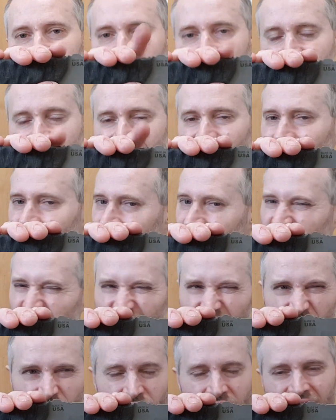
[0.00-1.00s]
the Silent
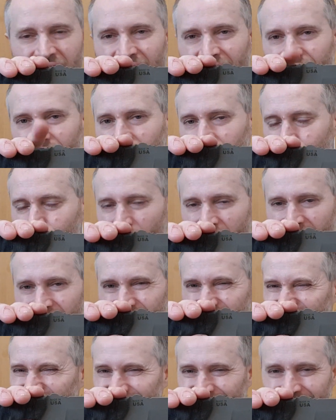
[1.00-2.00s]
Hero, the
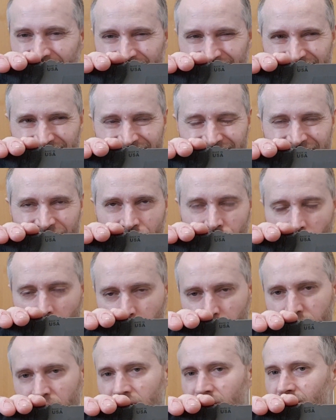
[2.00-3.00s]
price doesn't
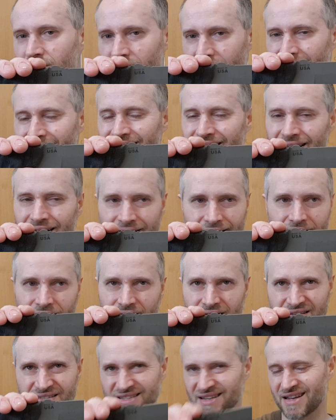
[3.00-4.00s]
drop really,
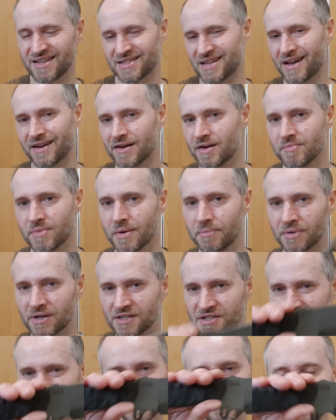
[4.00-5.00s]
as I remember.
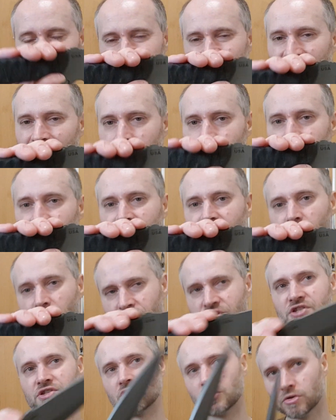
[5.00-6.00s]
It's still the same,
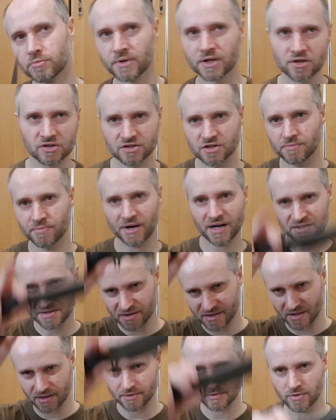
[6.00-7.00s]
which is good because the
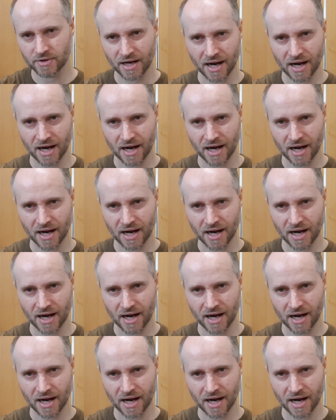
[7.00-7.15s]
prices are going